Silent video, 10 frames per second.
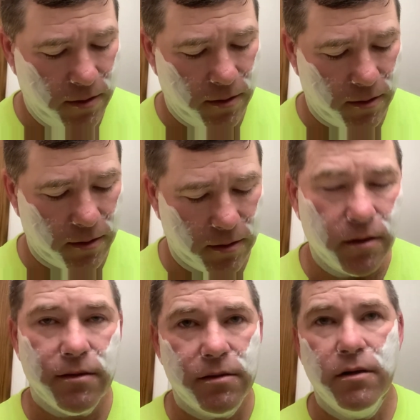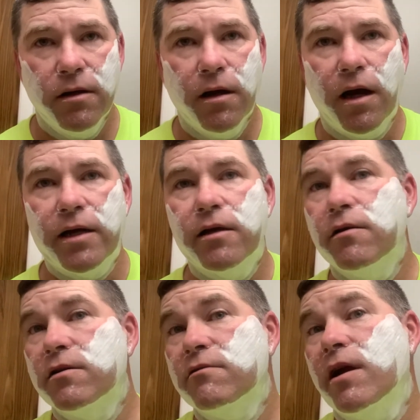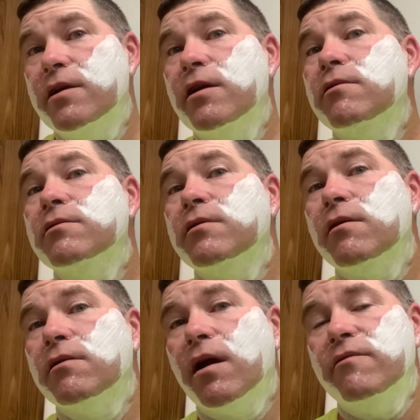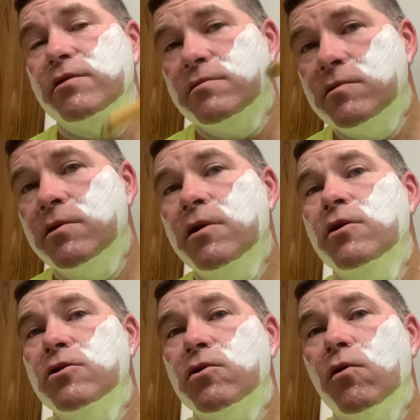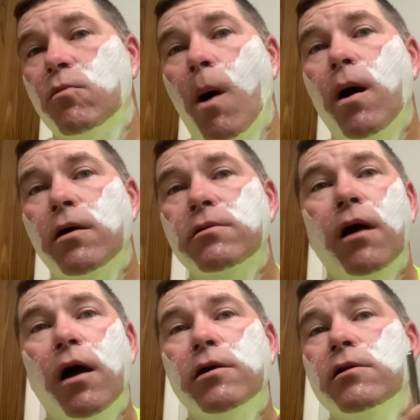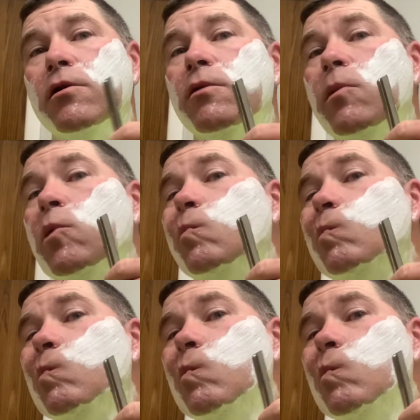I get on the radio and tell Kevin, sure, man, I can come help